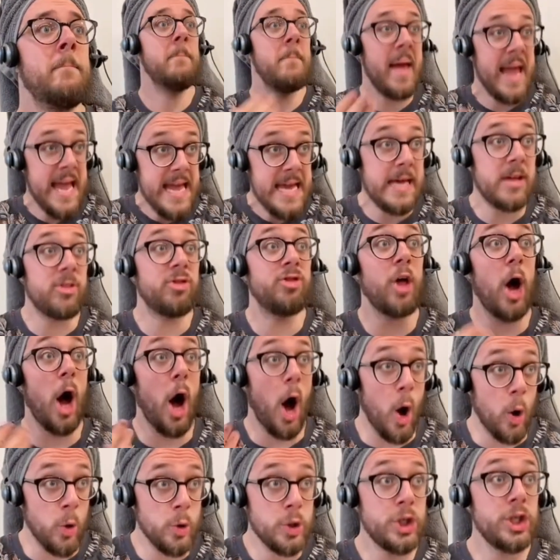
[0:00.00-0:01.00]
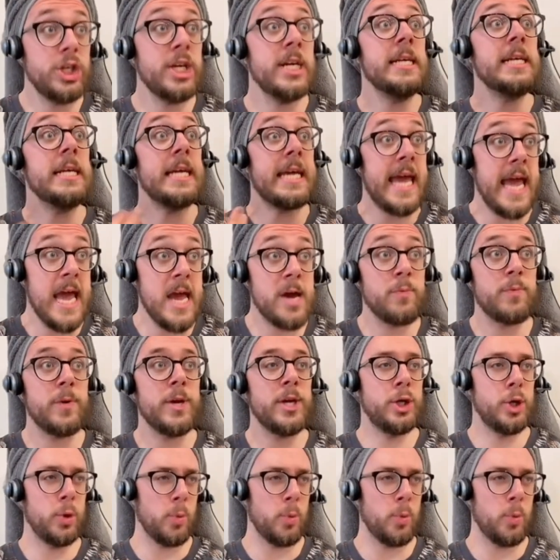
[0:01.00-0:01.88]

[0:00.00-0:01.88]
make the ocean carry you